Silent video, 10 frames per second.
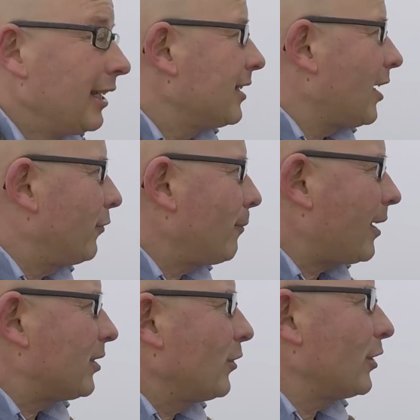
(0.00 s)
So from
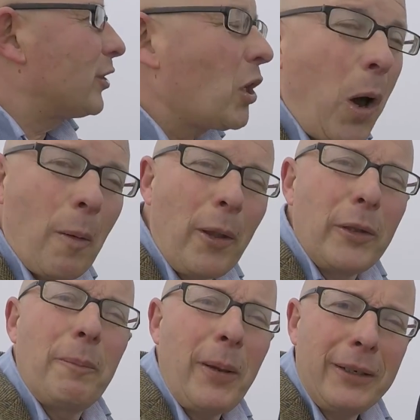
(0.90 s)
us on the top, on
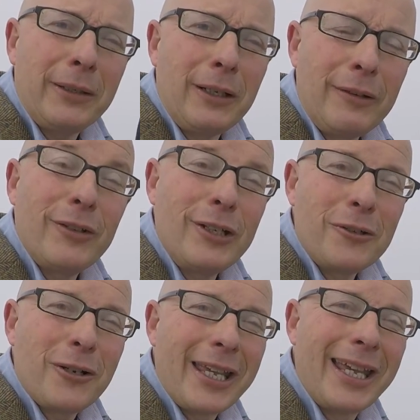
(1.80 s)
the pinnacle of the
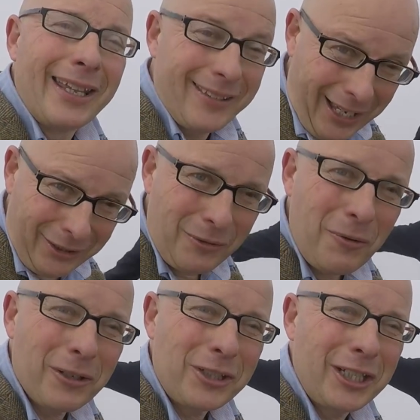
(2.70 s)
Lawley, thanks Yay. for
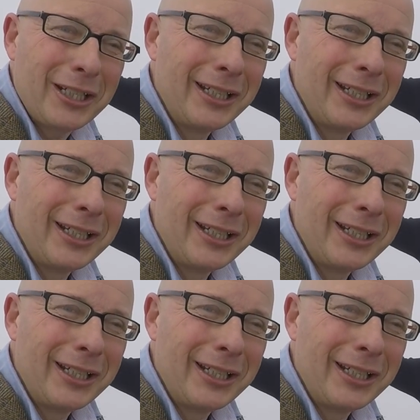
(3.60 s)
watching,